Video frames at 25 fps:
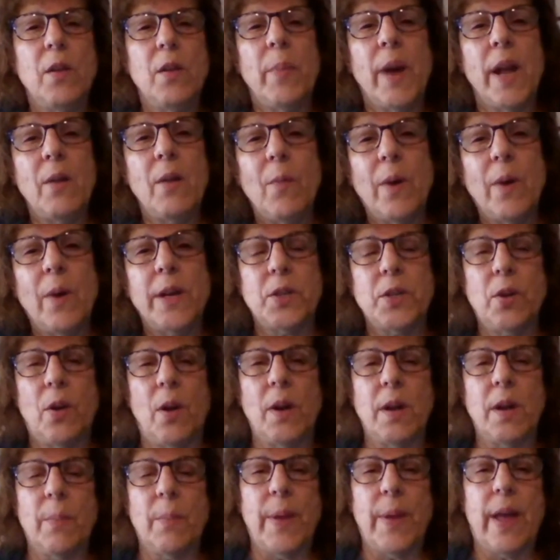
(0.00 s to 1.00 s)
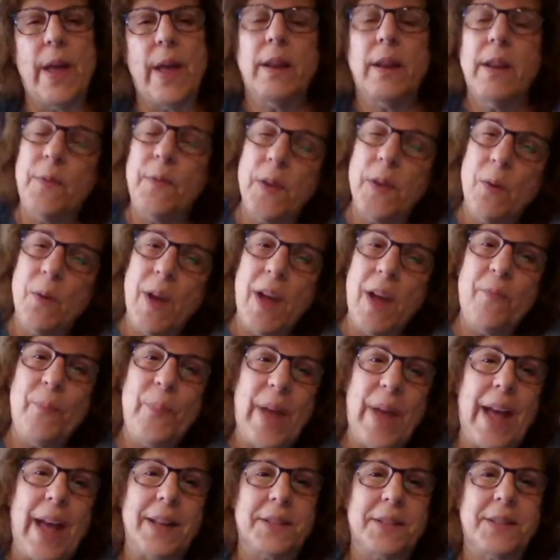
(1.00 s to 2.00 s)
you might want to talk about, if you
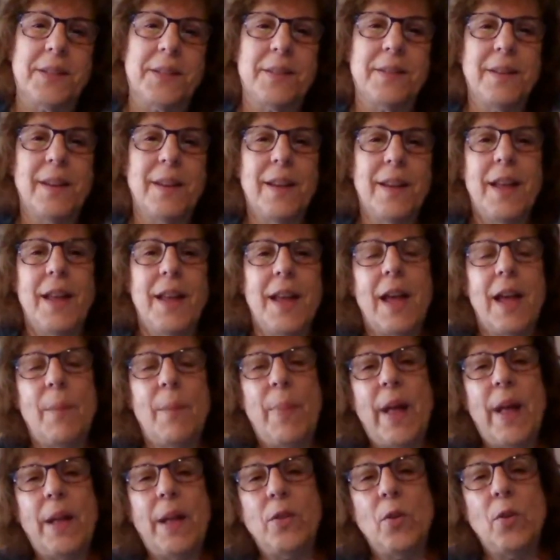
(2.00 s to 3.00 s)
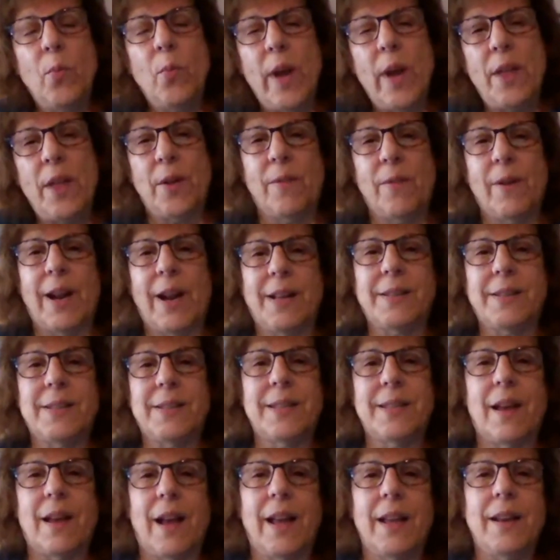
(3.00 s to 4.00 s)
have pets, about the weather
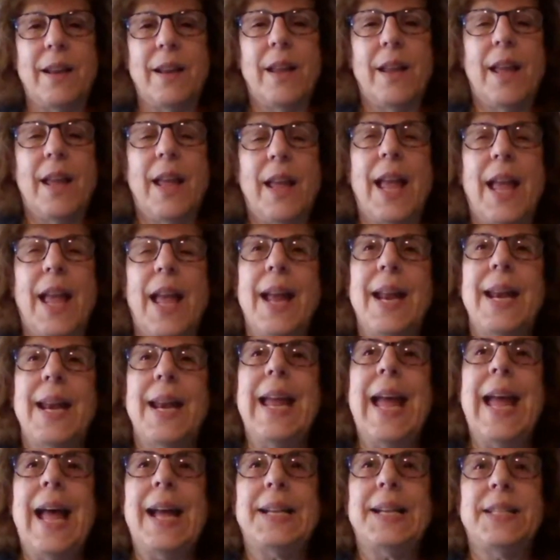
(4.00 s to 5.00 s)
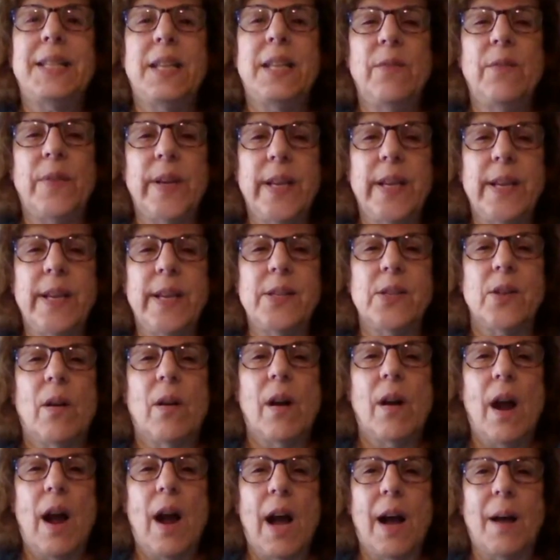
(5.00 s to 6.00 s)
outside, any activities
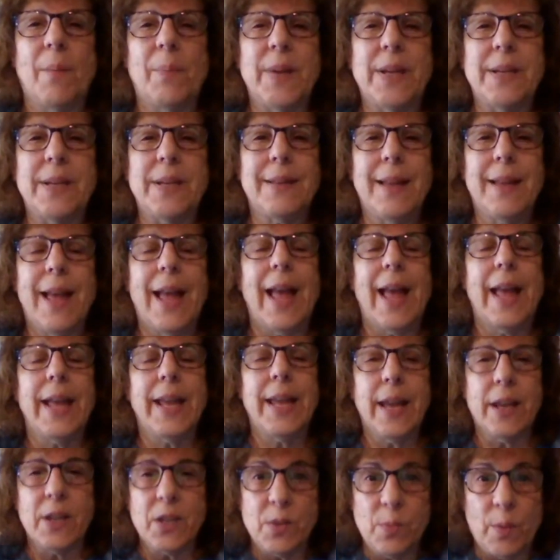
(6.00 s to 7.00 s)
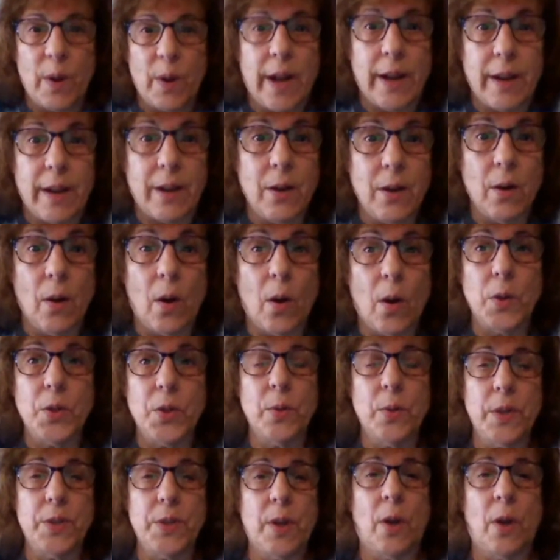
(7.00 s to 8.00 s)
or hobbies. And guess what? Your
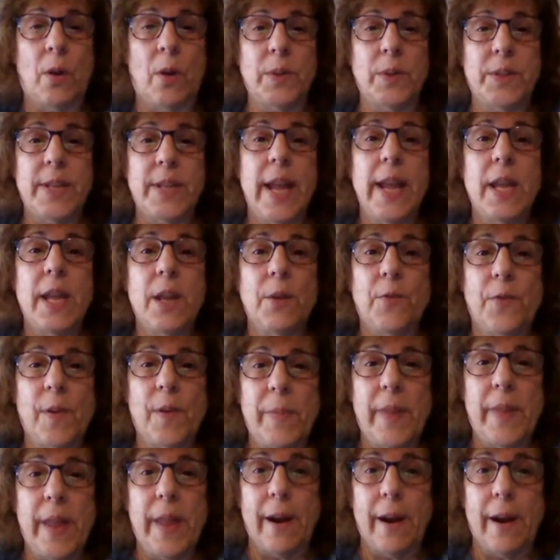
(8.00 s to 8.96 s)
older adult will take it from